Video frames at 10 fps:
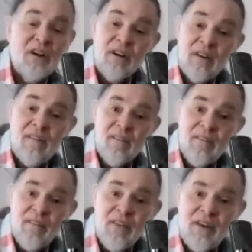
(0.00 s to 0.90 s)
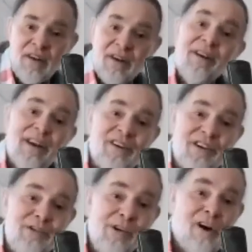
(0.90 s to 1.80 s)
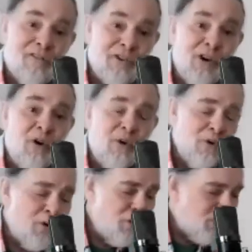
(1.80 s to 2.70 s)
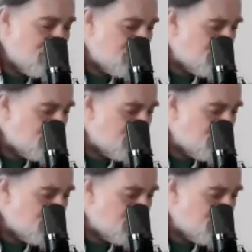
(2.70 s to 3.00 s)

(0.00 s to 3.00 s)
unless you offer gold.